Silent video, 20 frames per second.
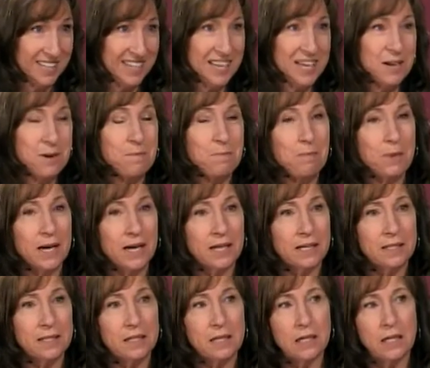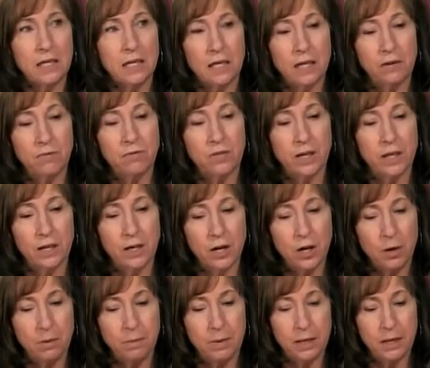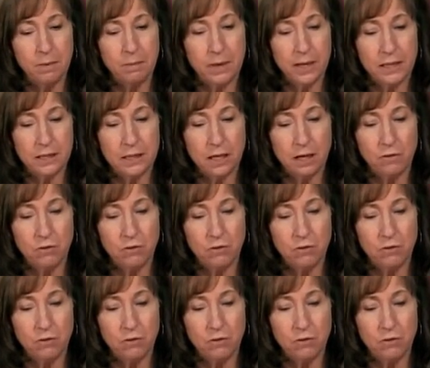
Right. But if they come in a base